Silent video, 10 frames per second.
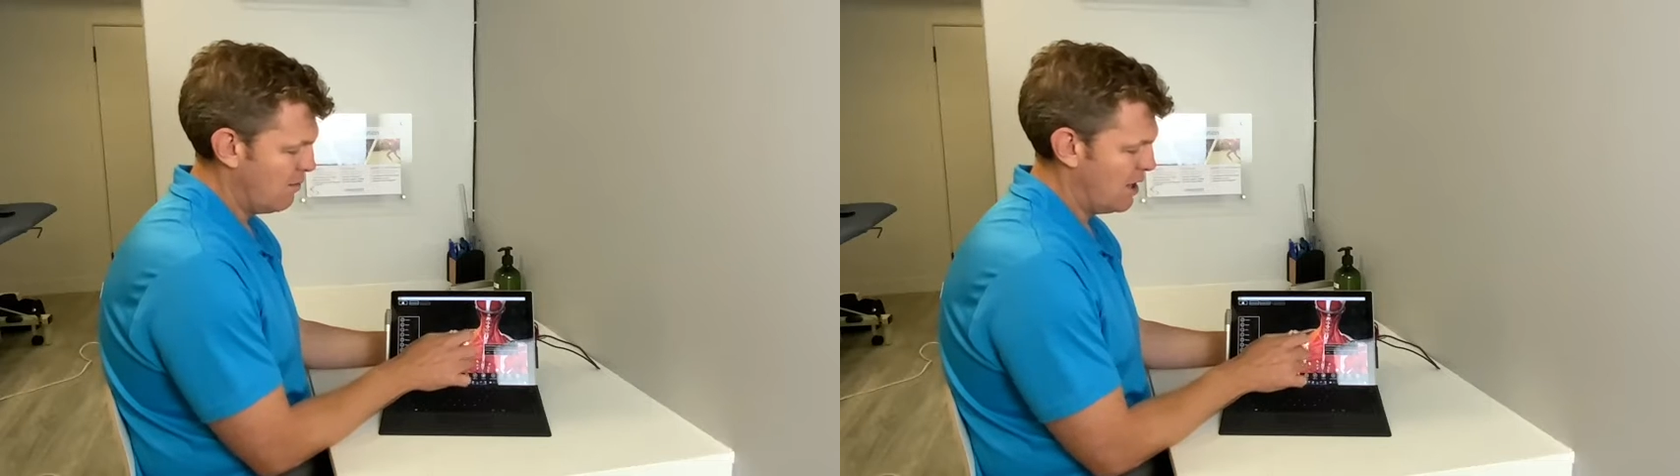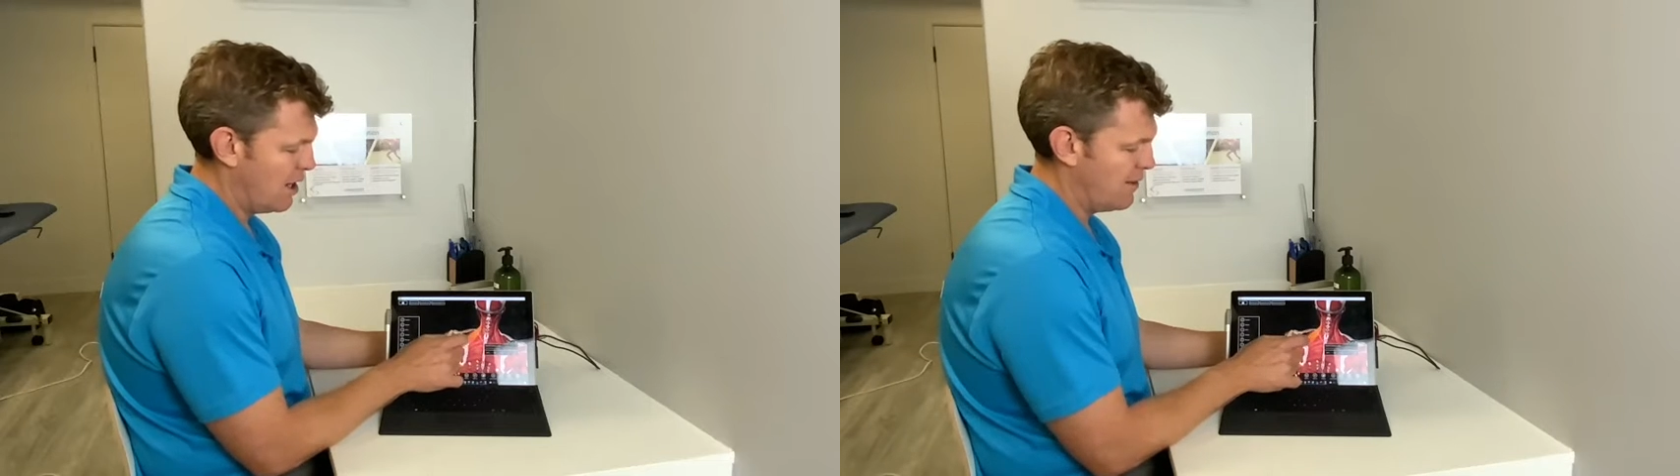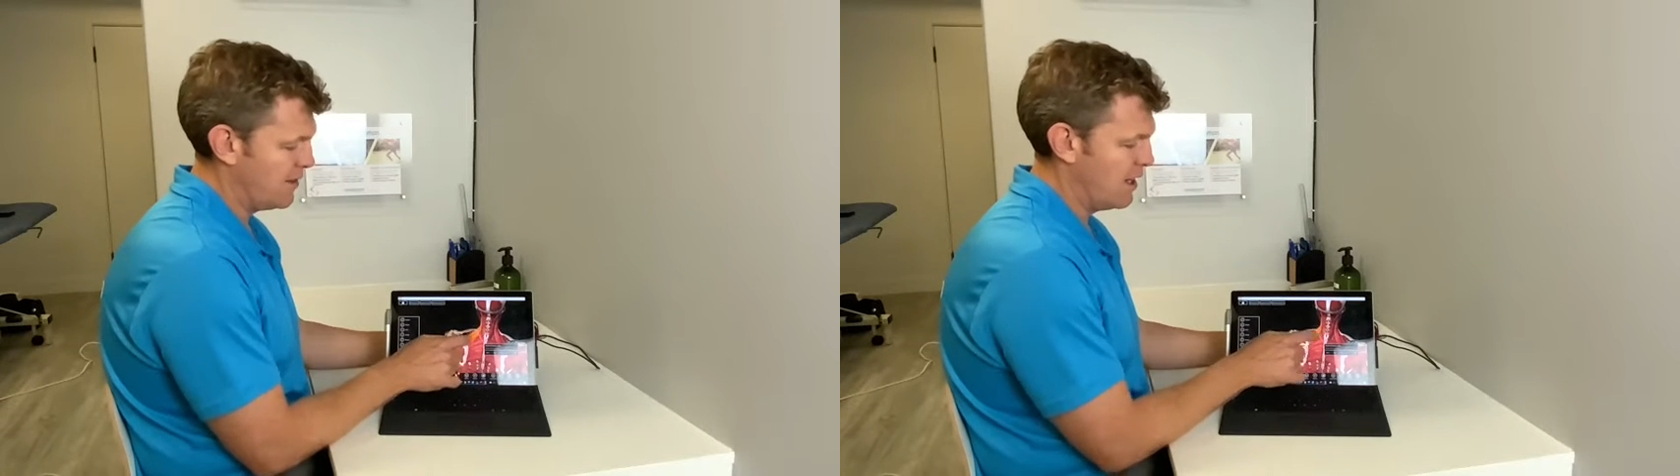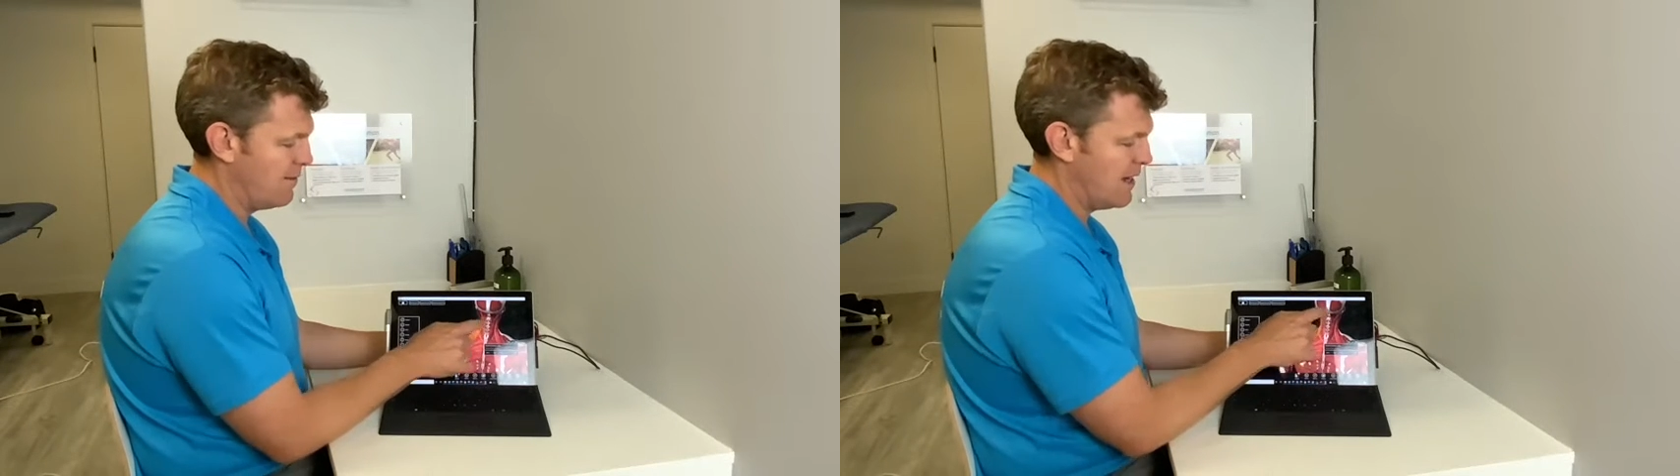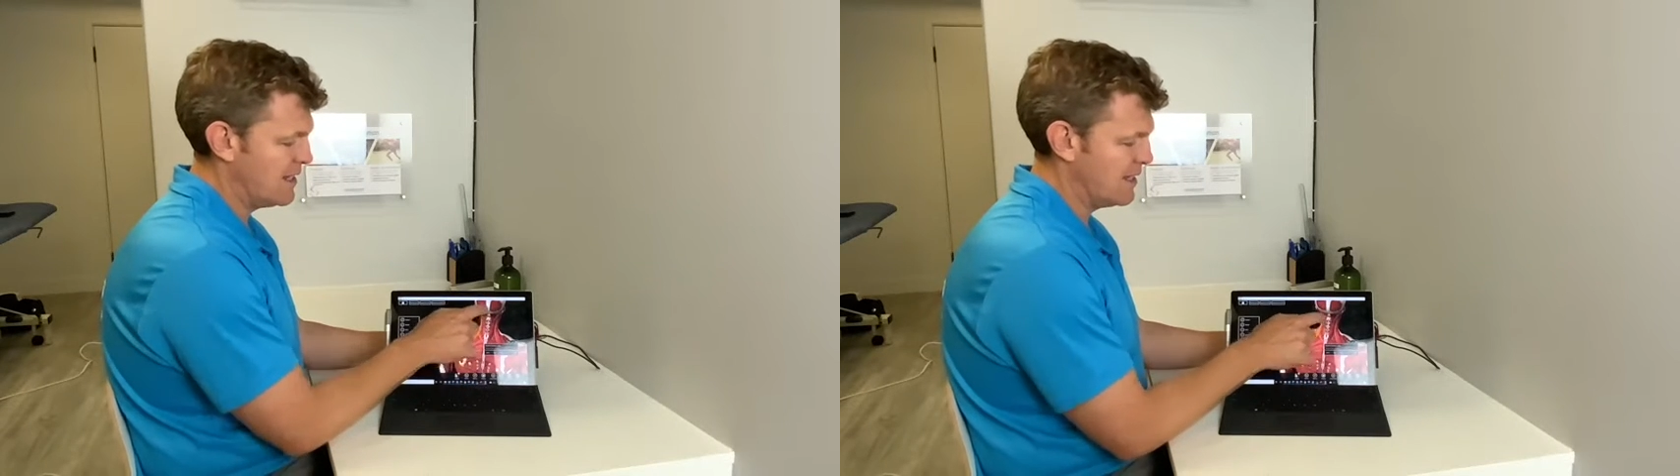the
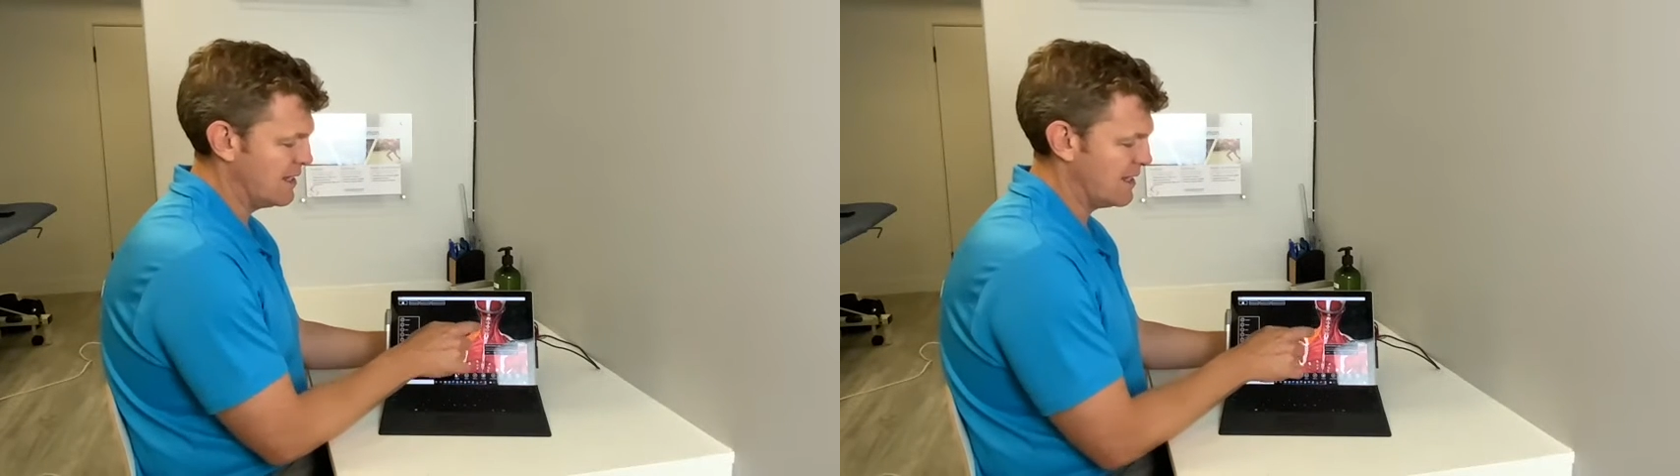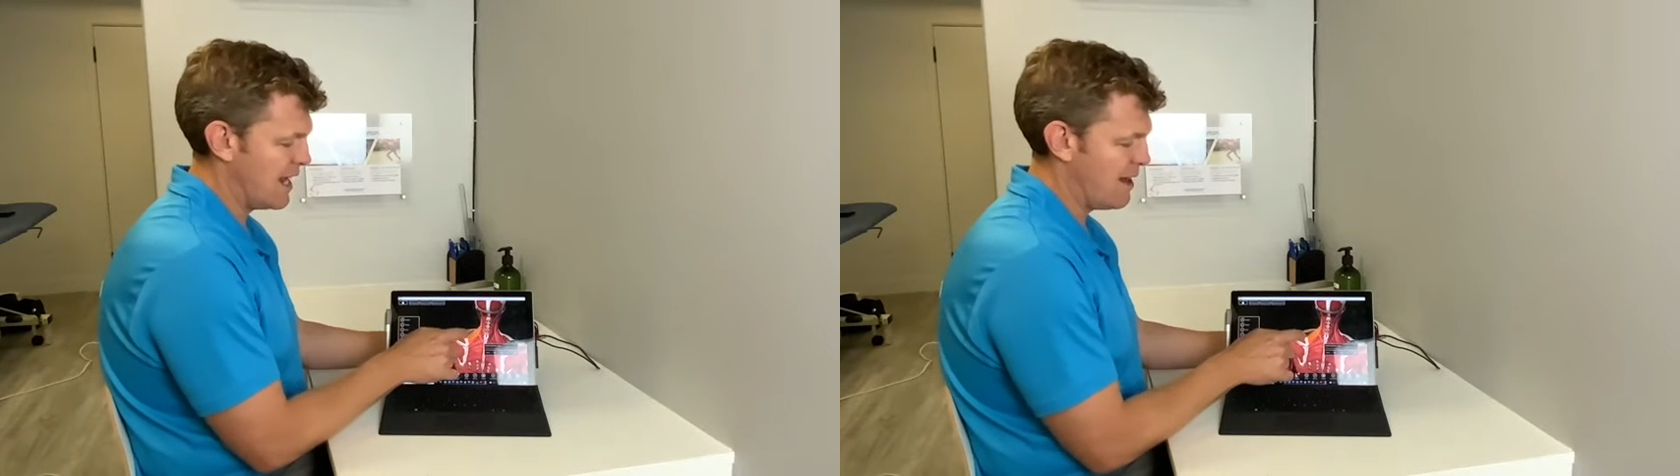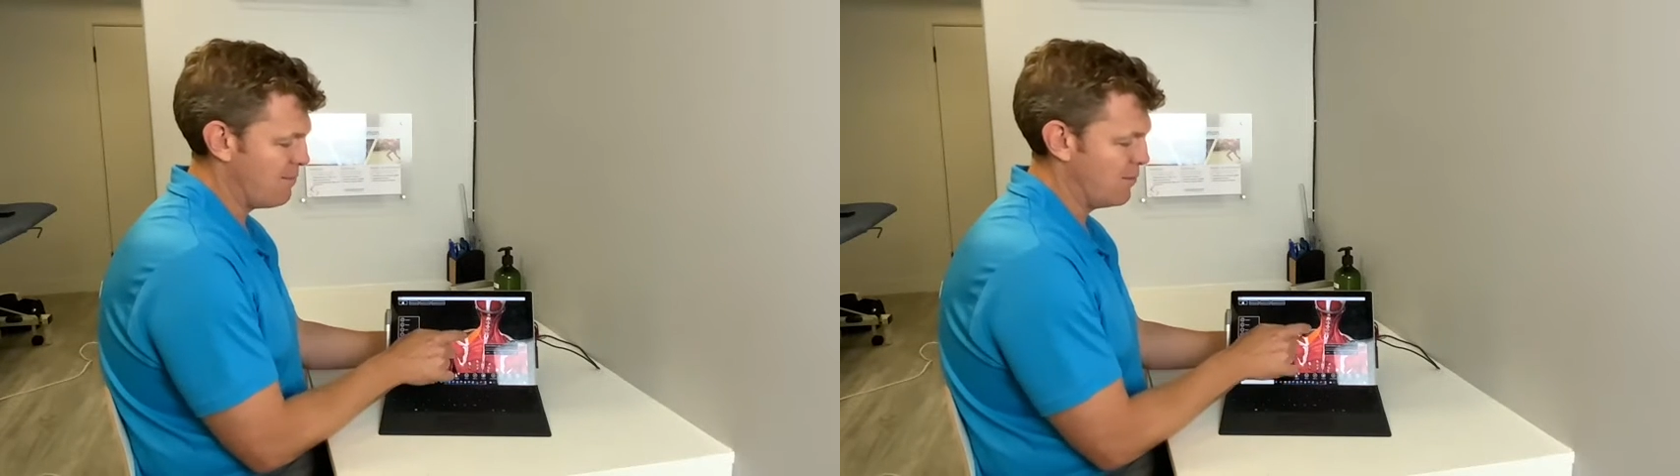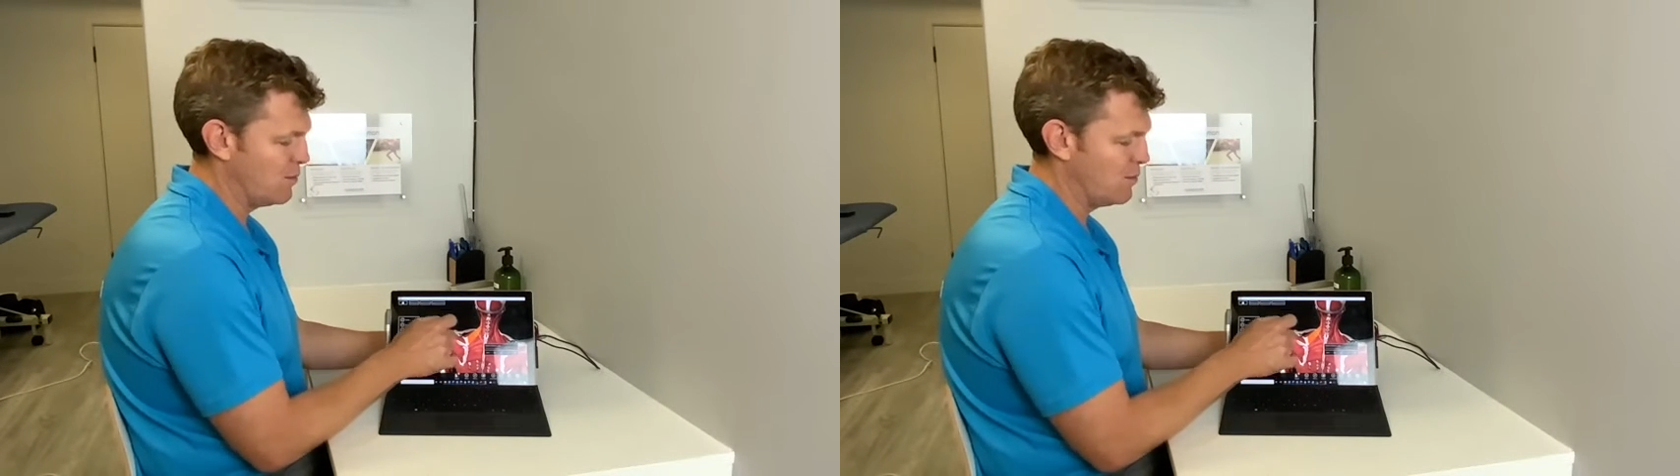levator scap,